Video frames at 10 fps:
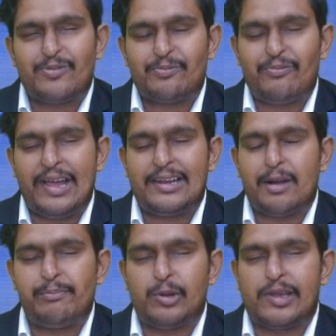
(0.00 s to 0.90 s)
while
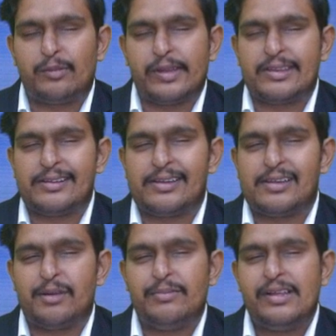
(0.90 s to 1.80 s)
computing business
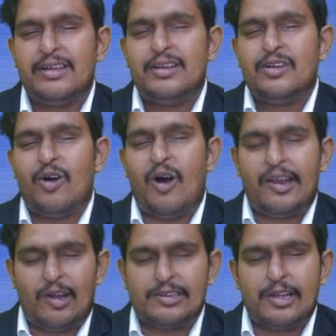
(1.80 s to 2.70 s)
income or
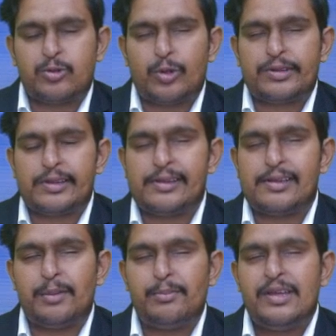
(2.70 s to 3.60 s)
other sources
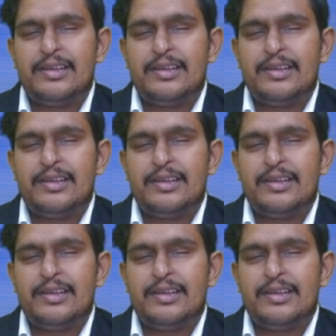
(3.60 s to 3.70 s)
income.